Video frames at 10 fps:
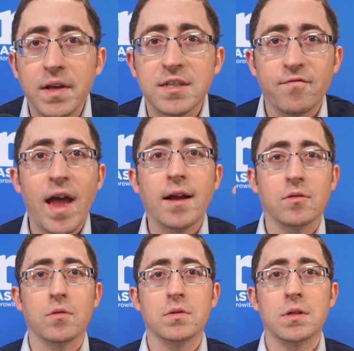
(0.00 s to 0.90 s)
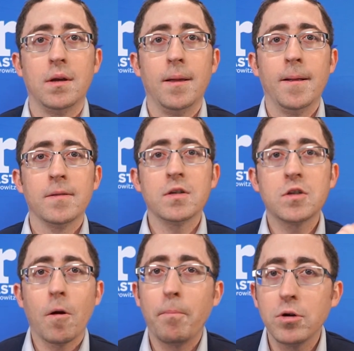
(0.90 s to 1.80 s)
these factors to
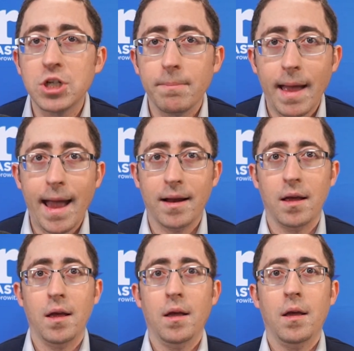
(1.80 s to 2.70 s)
start pushing back.